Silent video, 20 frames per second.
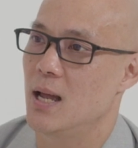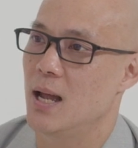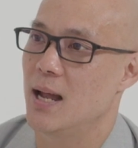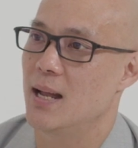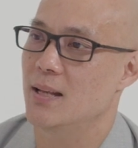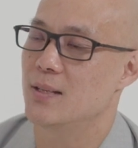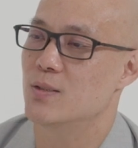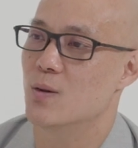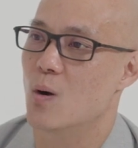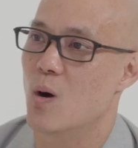
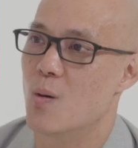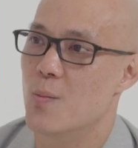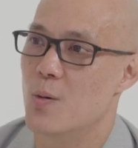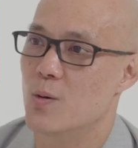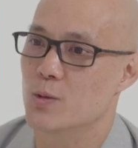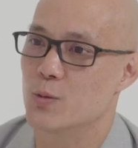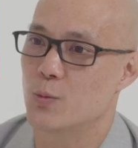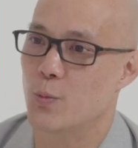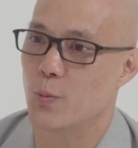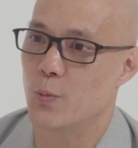it's
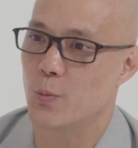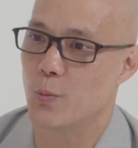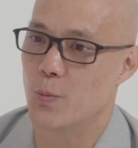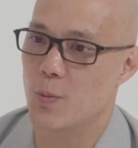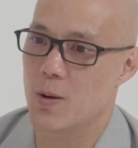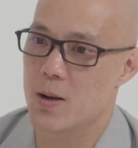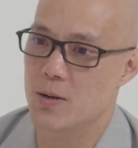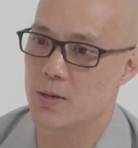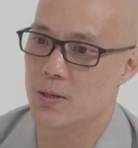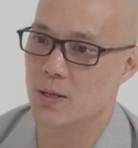almost,
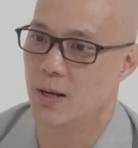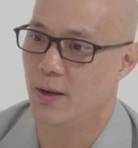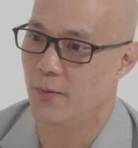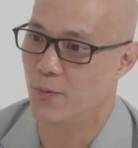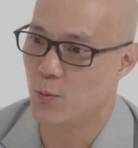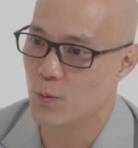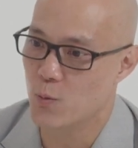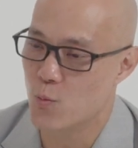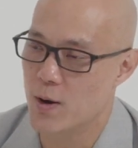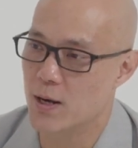if
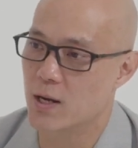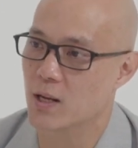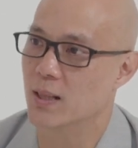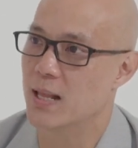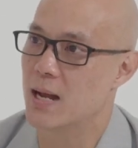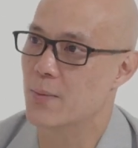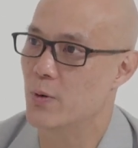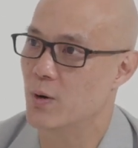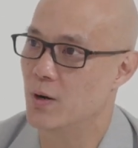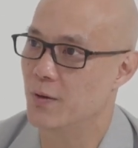we work
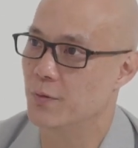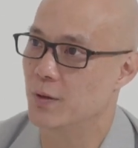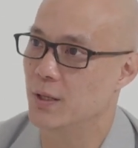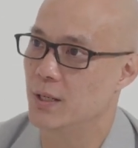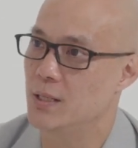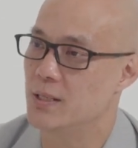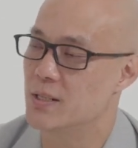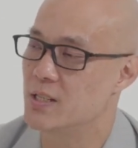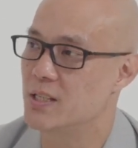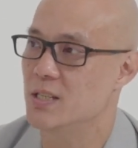
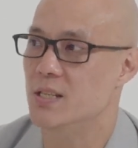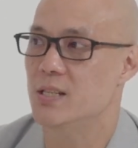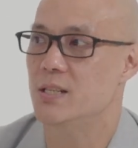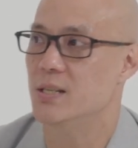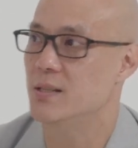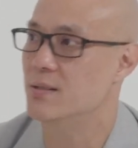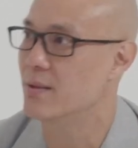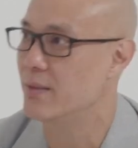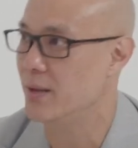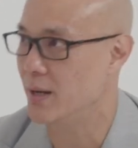collaboratively, the
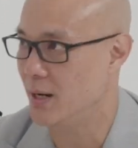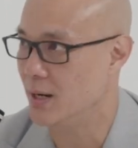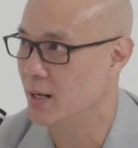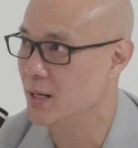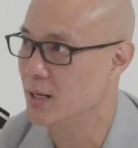synergies are there.